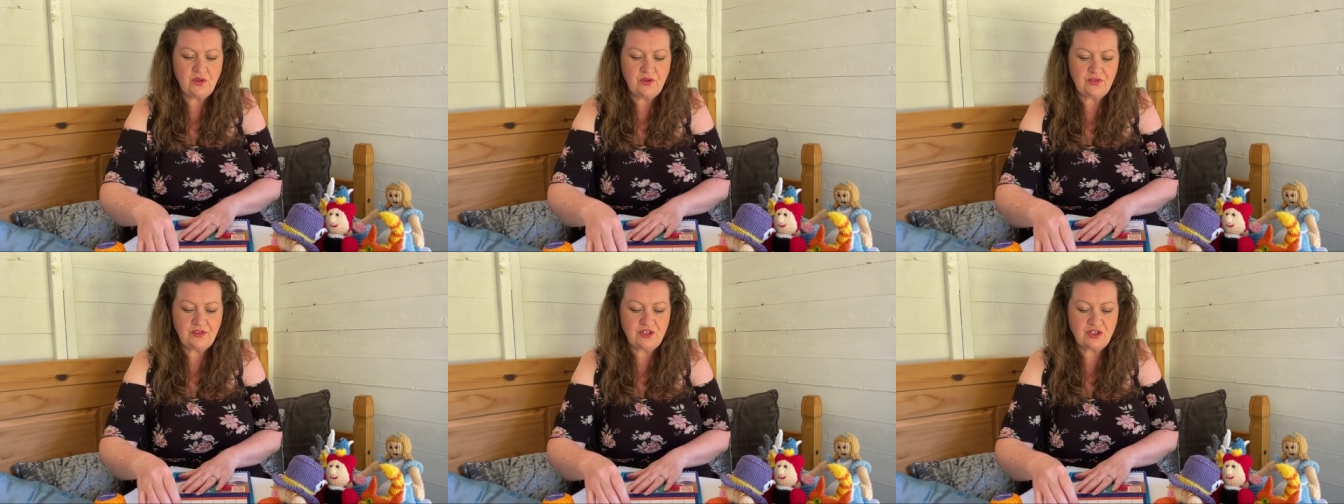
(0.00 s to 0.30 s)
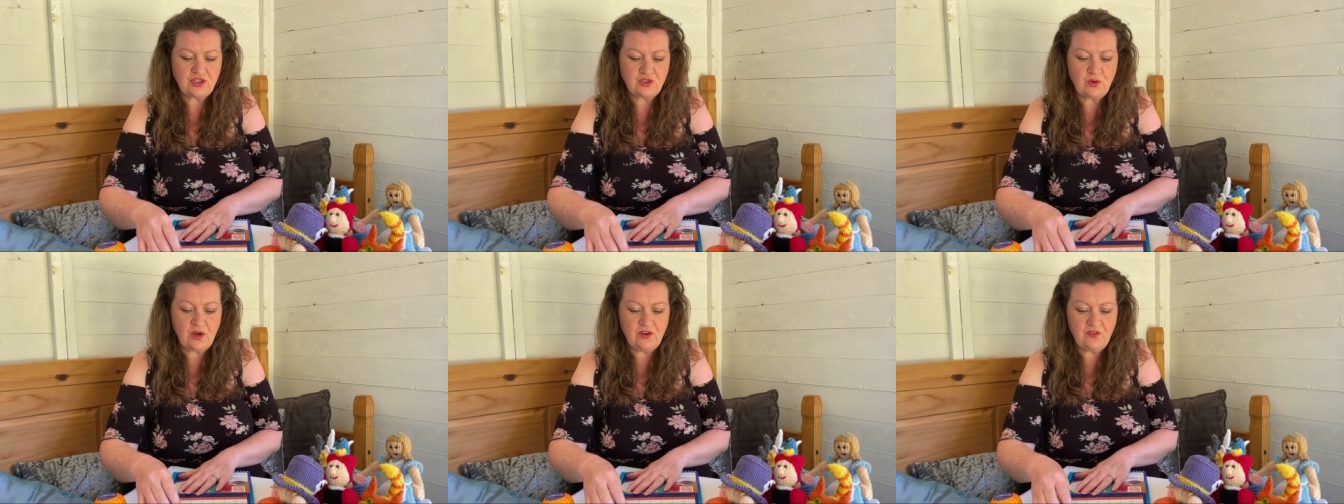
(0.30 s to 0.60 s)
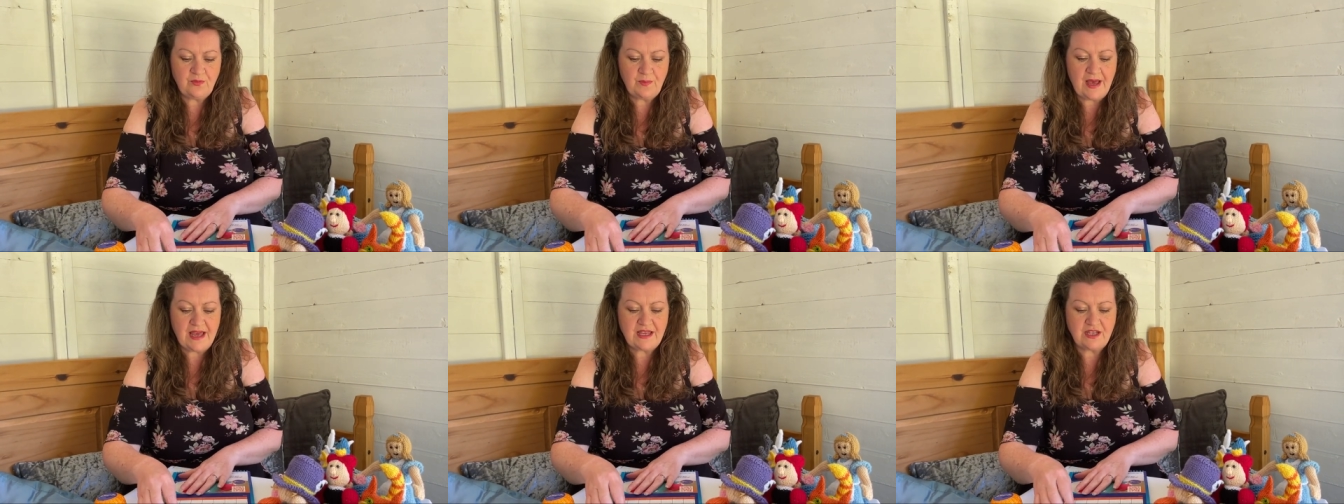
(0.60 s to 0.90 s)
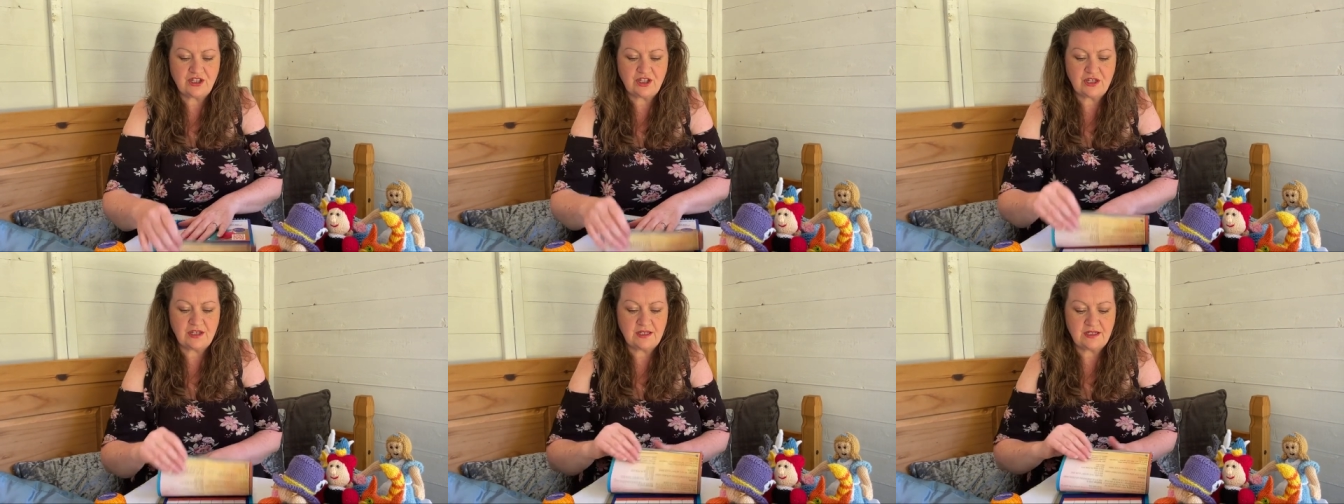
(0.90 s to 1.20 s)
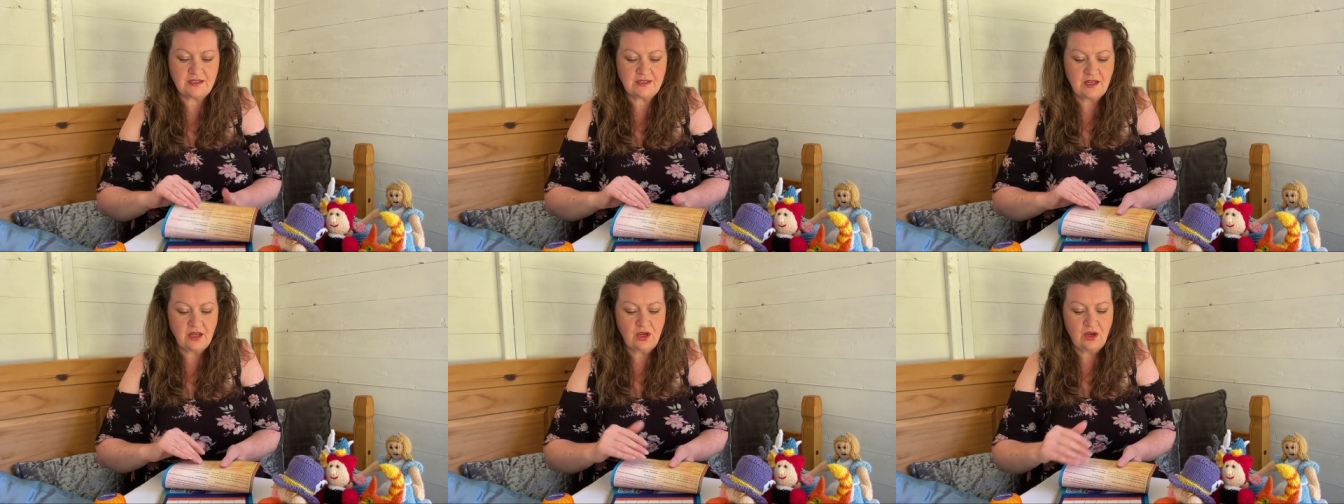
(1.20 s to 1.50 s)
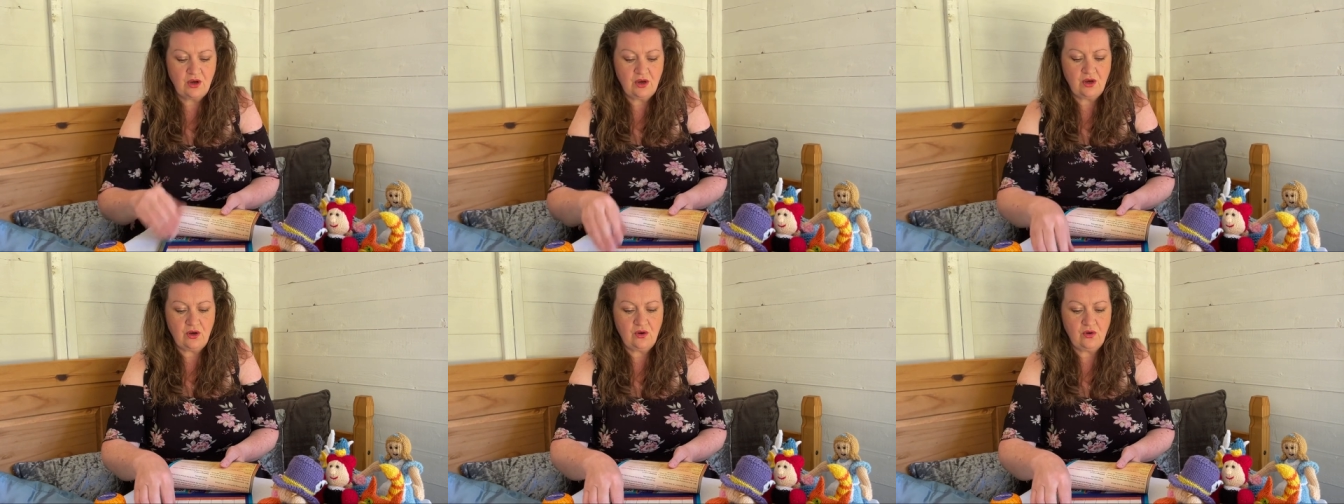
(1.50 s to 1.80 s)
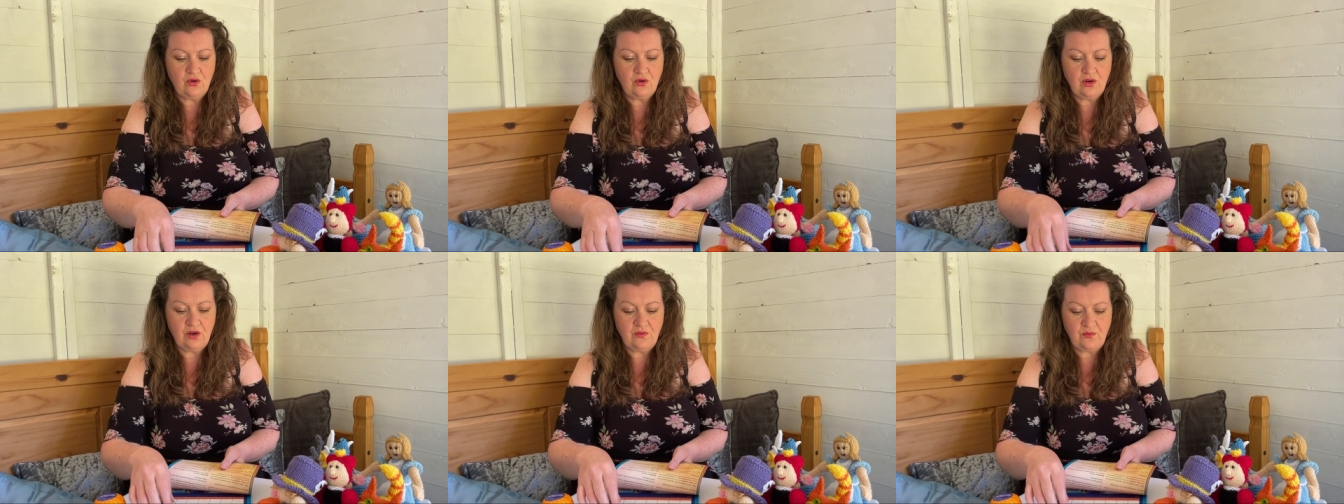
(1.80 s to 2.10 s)
there's 12 pages
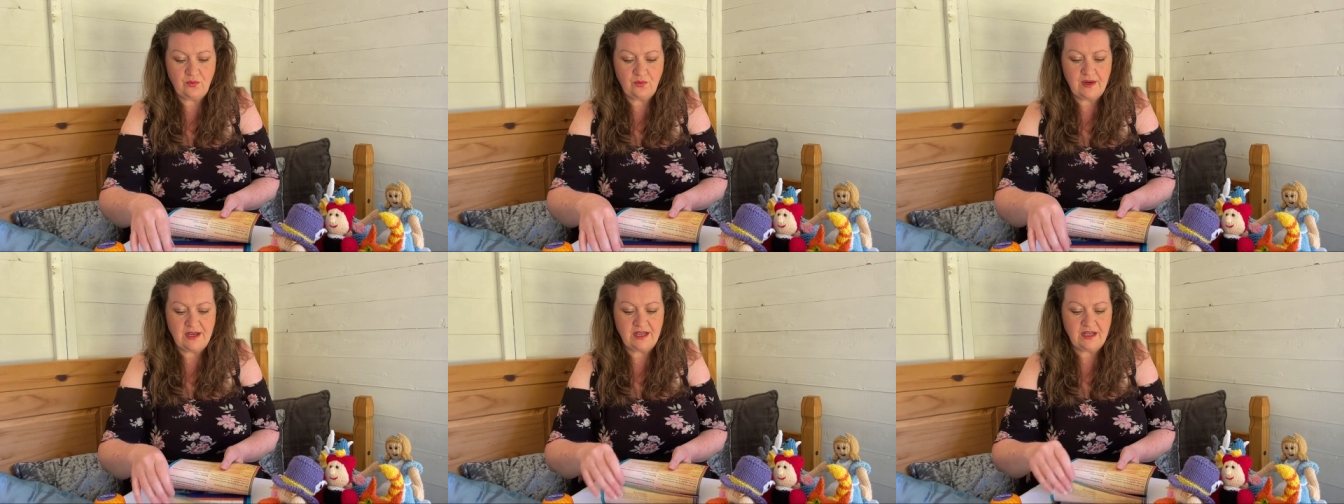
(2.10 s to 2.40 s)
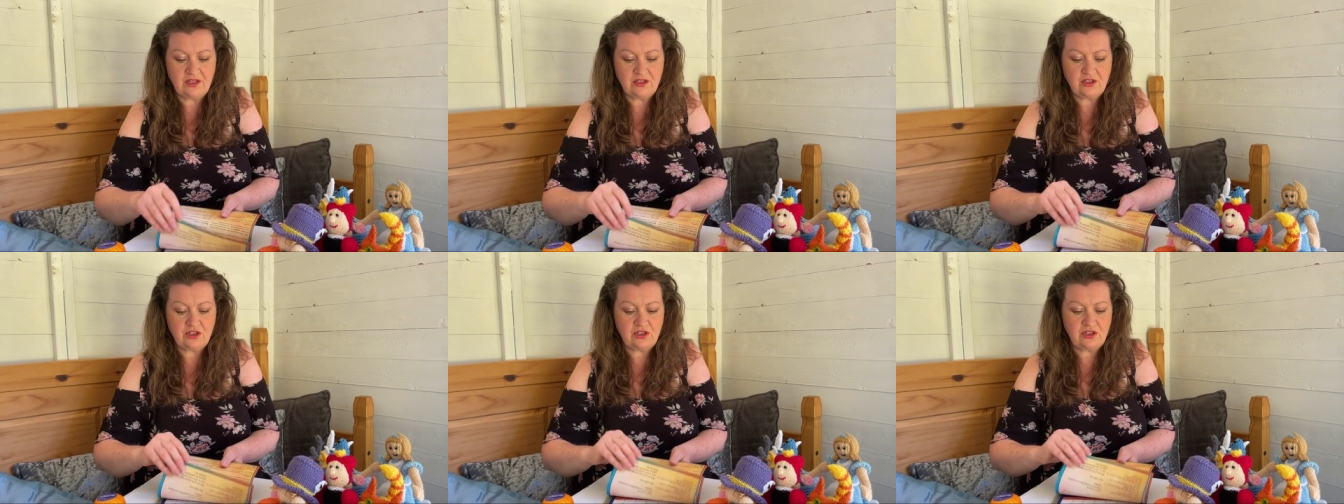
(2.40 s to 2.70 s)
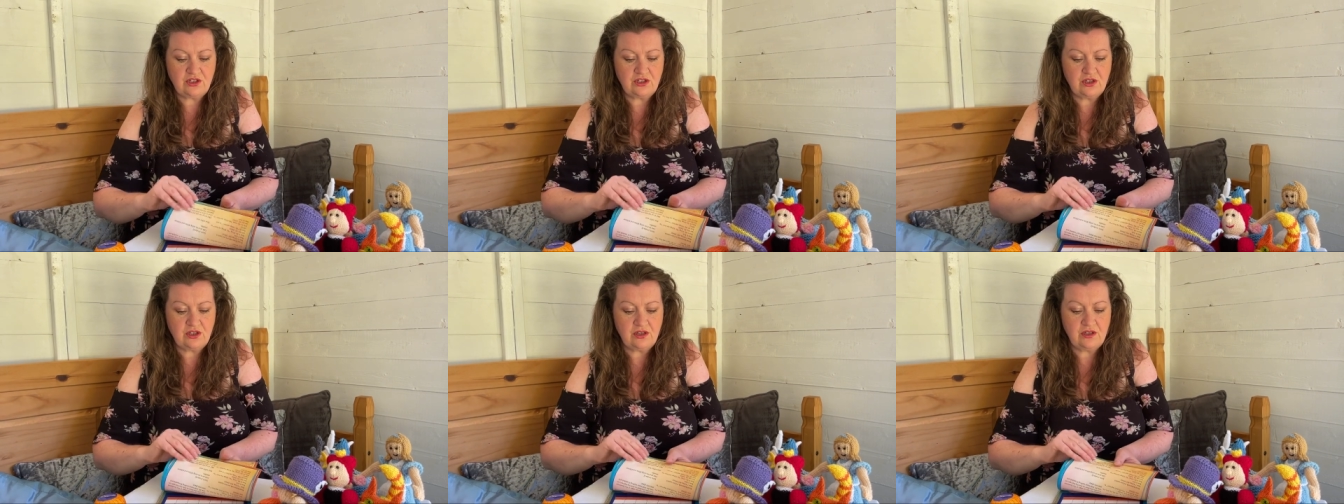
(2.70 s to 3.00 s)
all of which